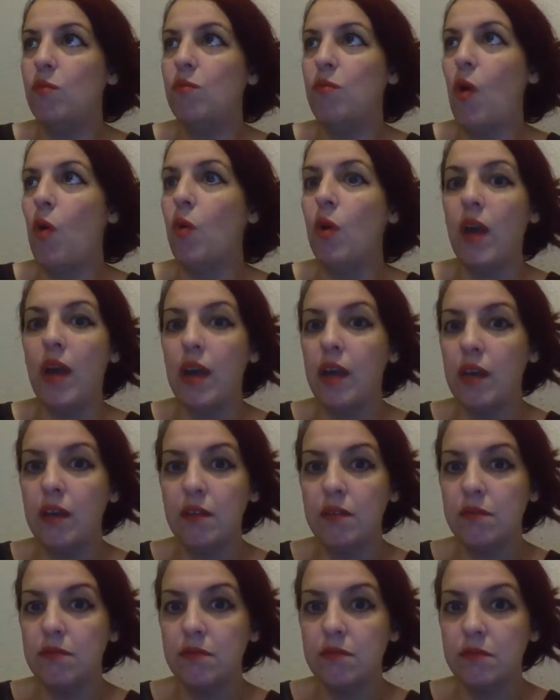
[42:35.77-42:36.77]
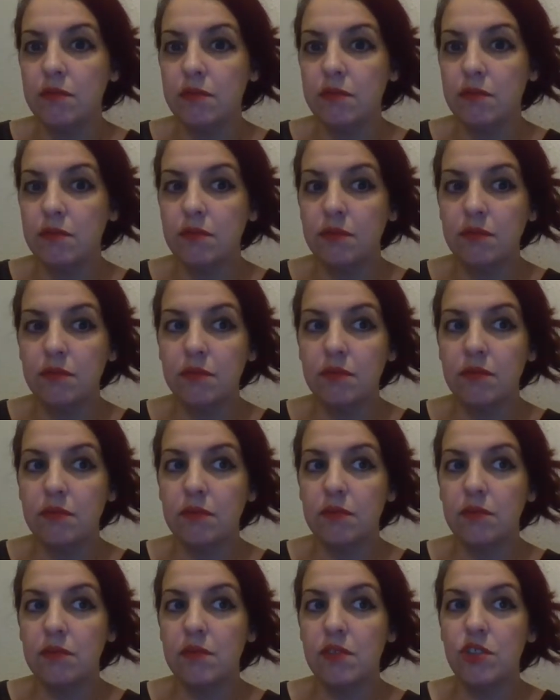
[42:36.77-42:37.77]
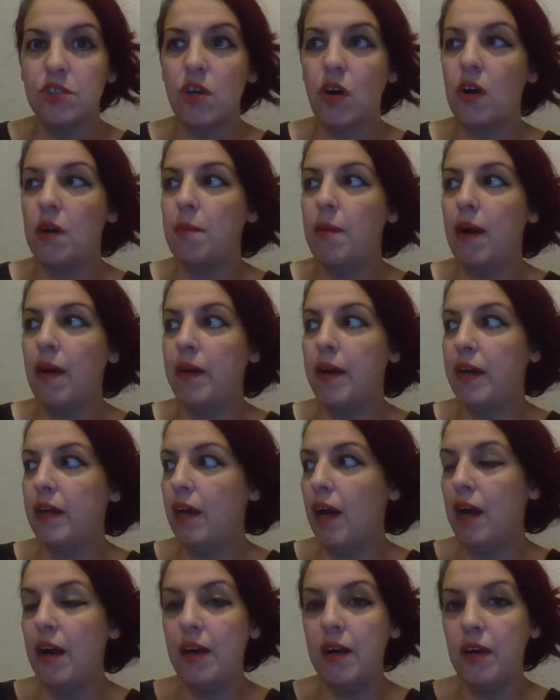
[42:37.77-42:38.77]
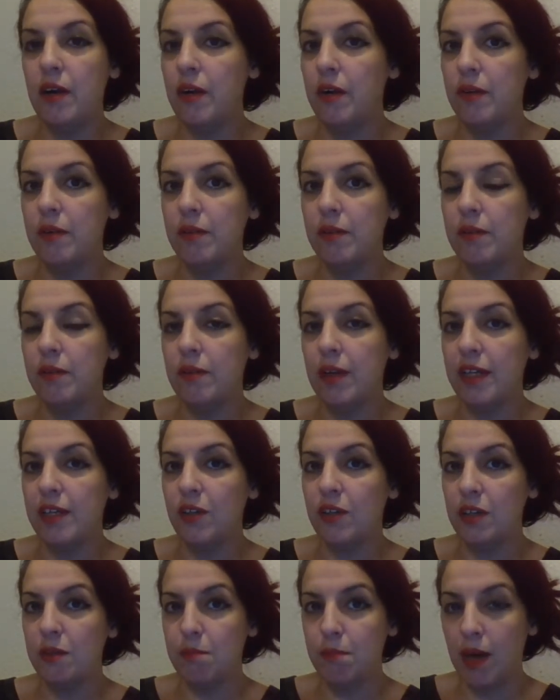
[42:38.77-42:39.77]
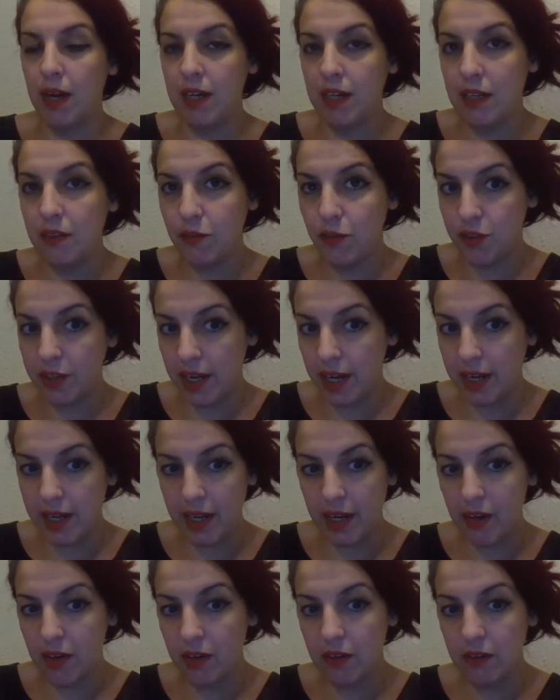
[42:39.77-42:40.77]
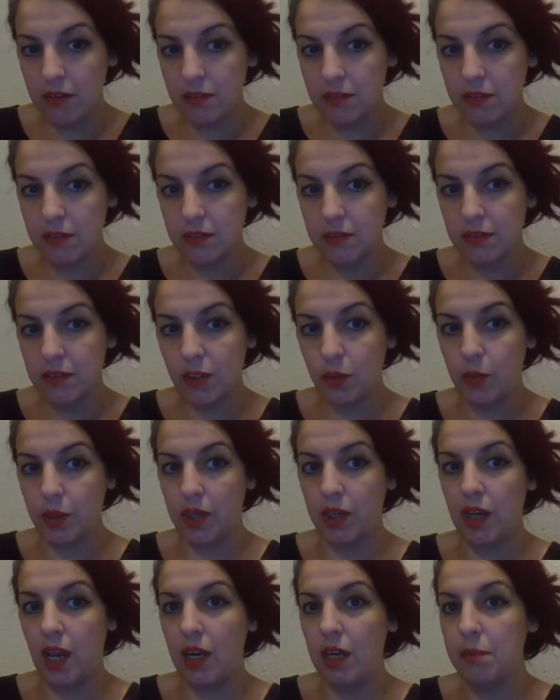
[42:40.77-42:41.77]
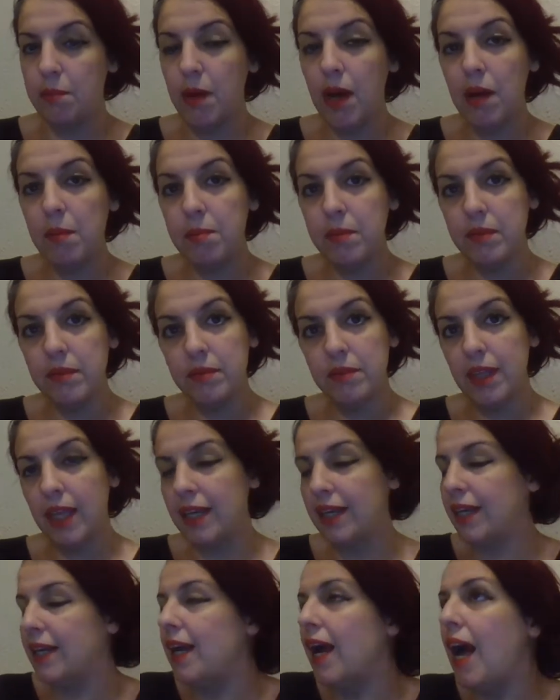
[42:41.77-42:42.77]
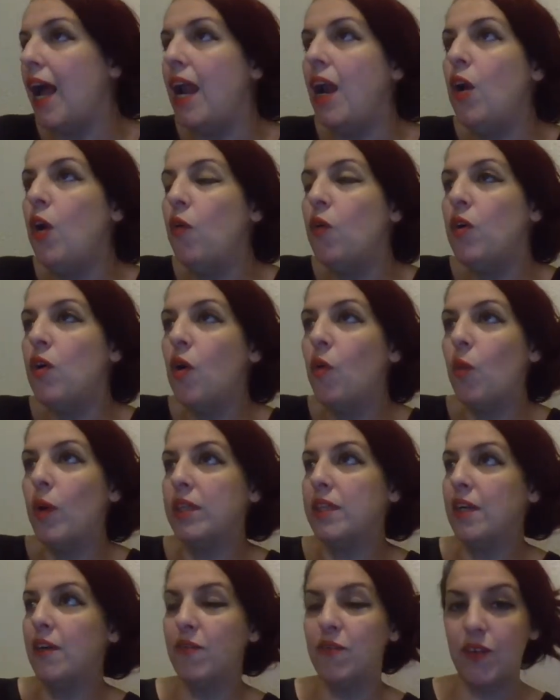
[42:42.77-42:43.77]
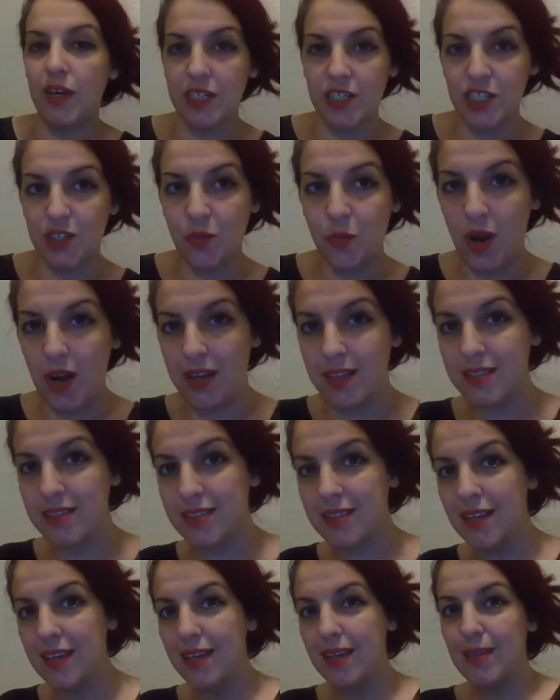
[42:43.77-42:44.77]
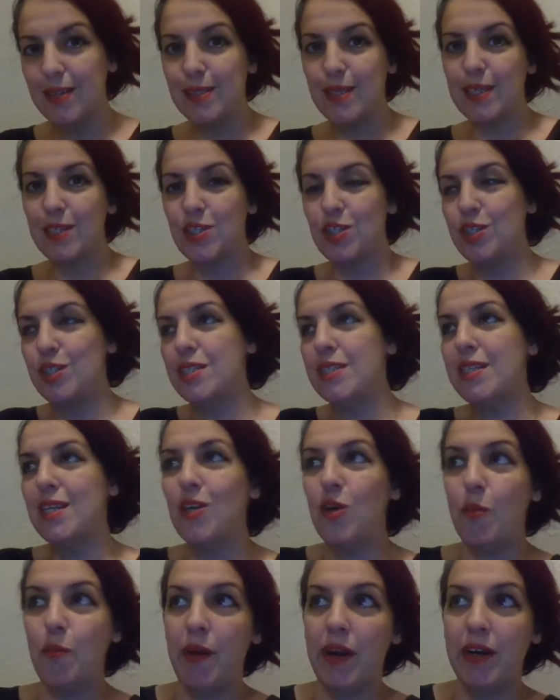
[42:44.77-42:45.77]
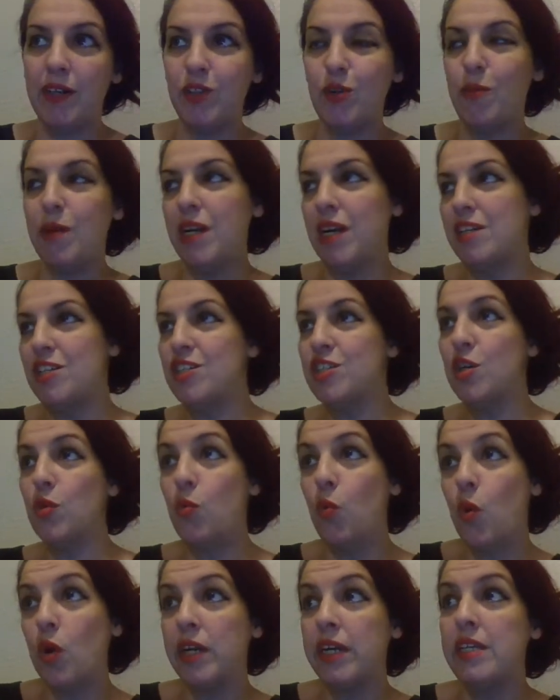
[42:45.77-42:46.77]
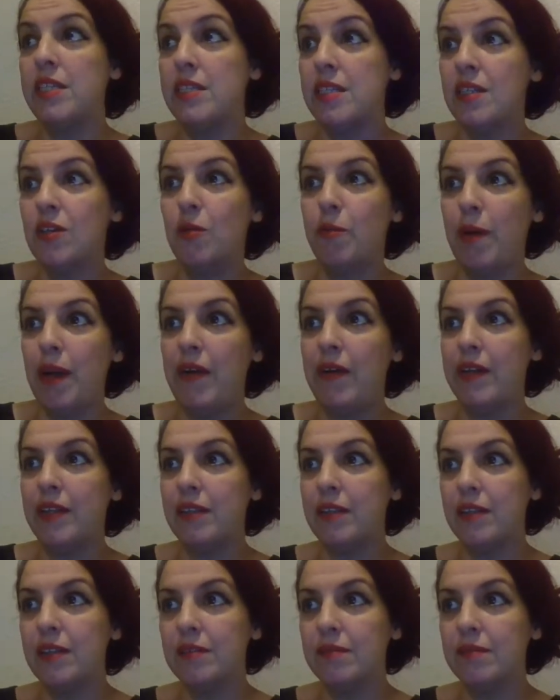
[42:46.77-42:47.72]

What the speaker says: Okay. Sorry about it. I don't know. Like, you need money for daycare? You want a lollipop? Like, I don't know what the fuck she wants. So she's a single parent. Oh my gosh, she's a working single parent.